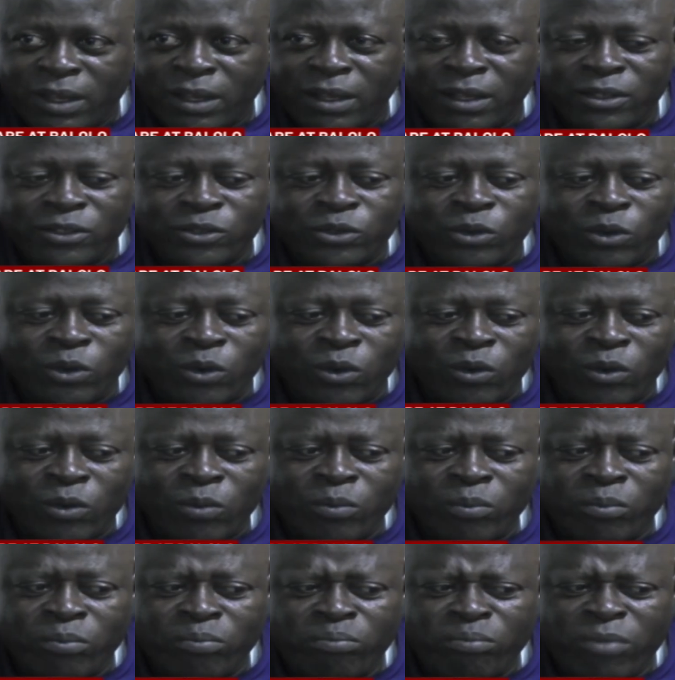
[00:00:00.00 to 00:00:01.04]
Okay. So
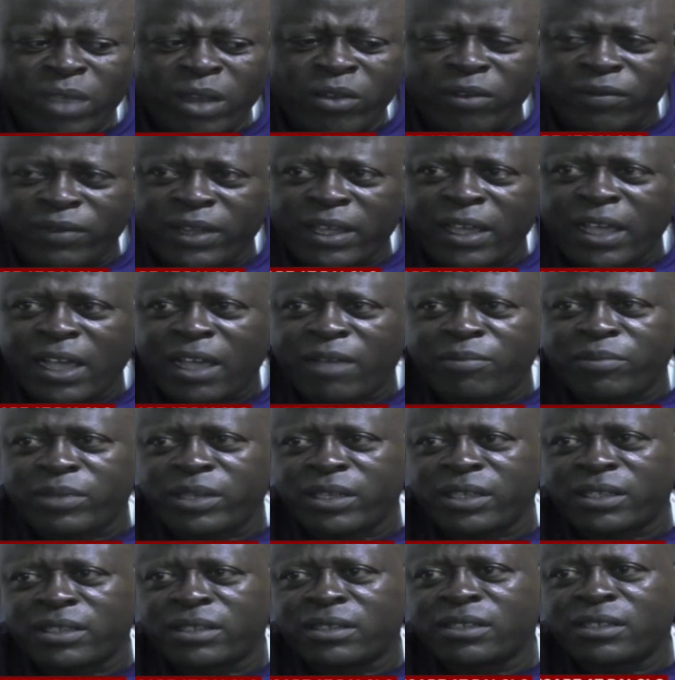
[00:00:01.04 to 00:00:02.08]
many of them are
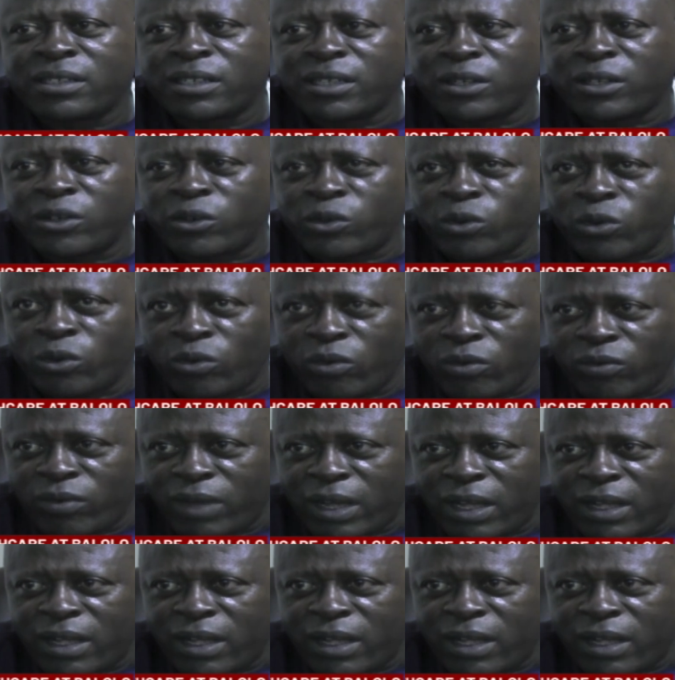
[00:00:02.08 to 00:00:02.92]
being rolled